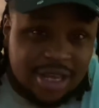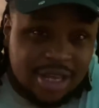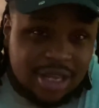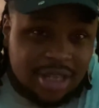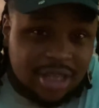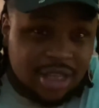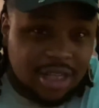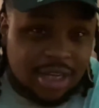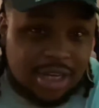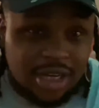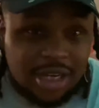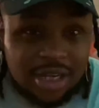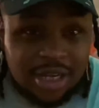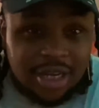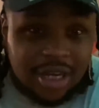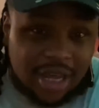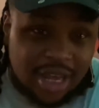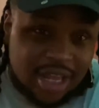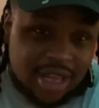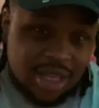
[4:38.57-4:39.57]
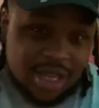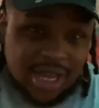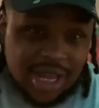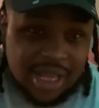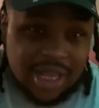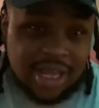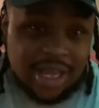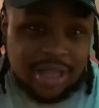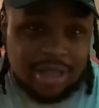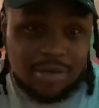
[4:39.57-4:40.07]
the hook and then
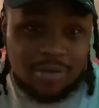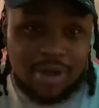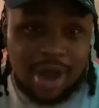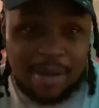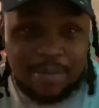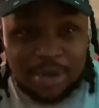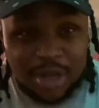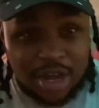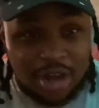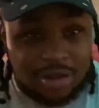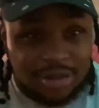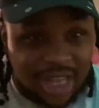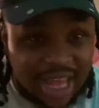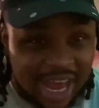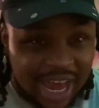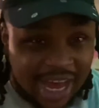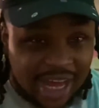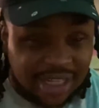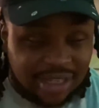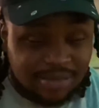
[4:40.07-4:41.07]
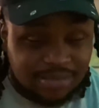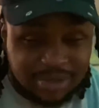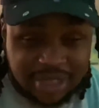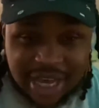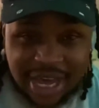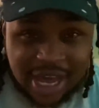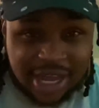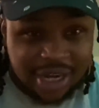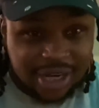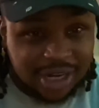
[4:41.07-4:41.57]
let the rapper go last. I'm
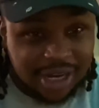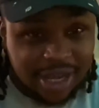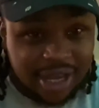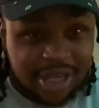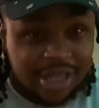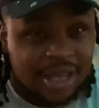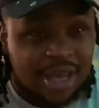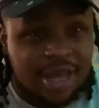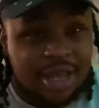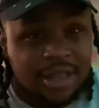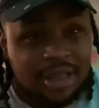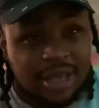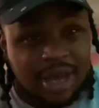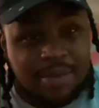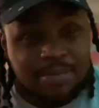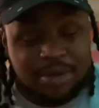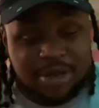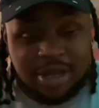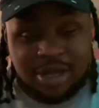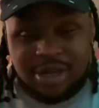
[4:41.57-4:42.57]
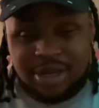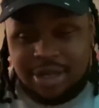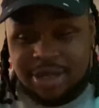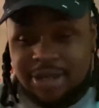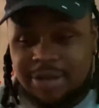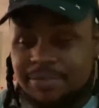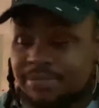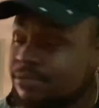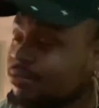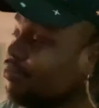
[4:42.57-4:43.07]
tired of that type of um,